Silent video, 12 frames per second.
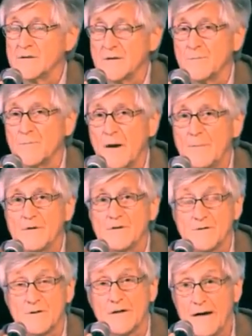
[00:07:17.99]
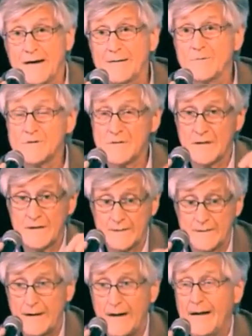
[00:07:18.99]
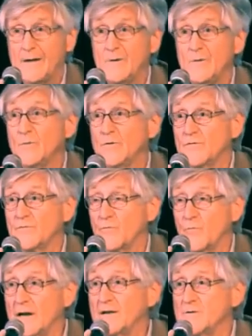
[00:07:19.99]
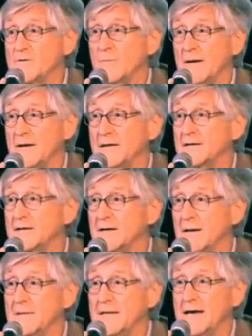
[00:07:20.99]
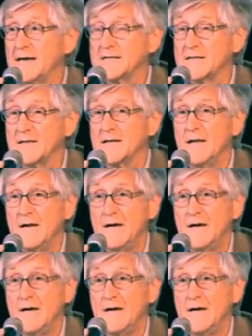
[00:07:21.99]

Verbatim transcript: And Prime Minister Kan was the guy who was running Japan at the time of the accident.